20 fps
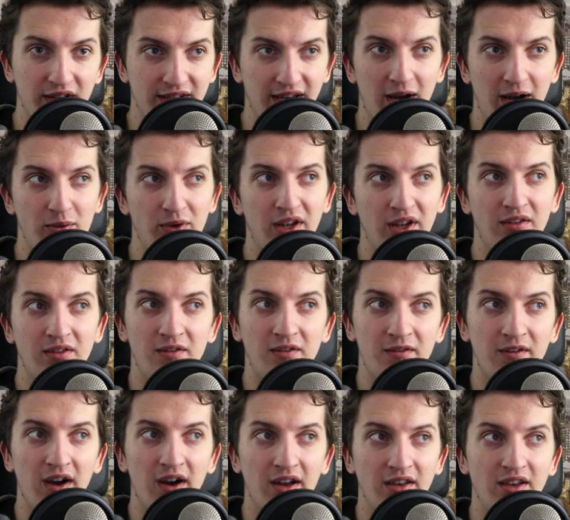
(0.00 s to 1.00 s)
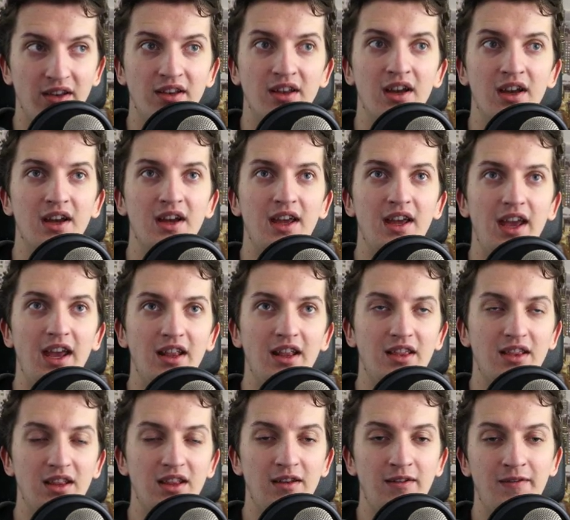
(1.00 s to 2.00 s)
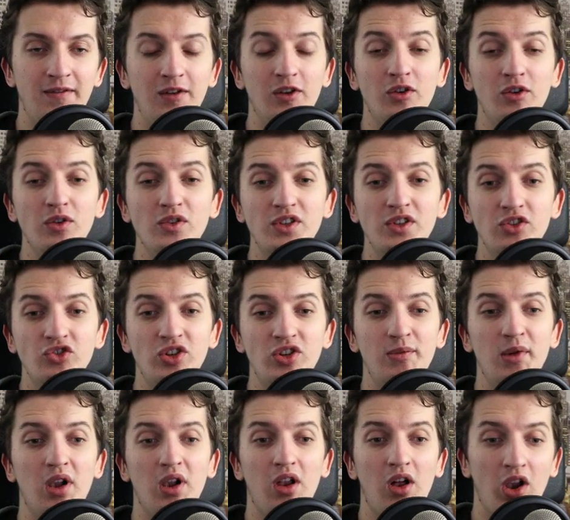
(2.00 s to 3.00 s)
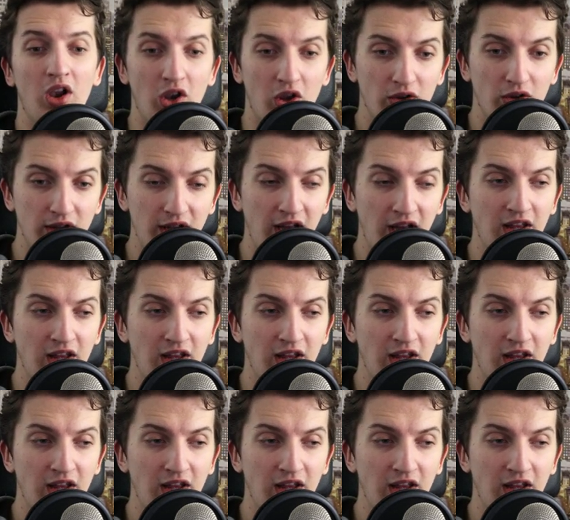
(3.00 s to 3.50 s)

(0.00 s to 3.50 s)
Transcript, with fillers: That's how they define it. If you're using Gmail a lot,